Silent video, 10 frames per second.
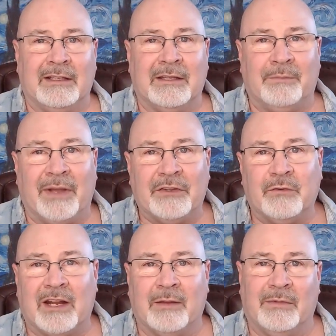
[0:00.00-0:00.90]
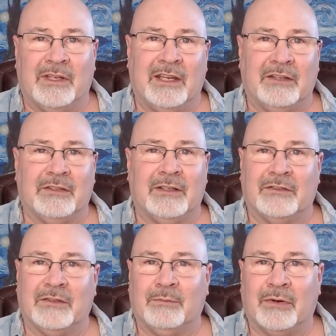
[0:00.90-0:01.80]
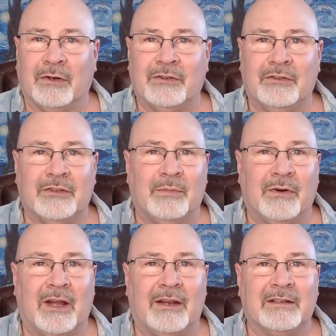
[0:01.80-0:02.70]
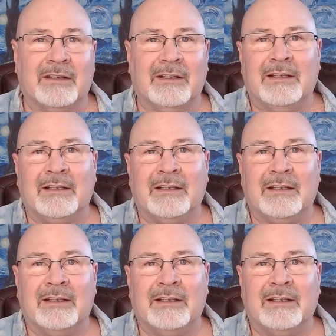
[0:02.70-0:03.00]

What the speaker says: The best recommendation is to purchase the product.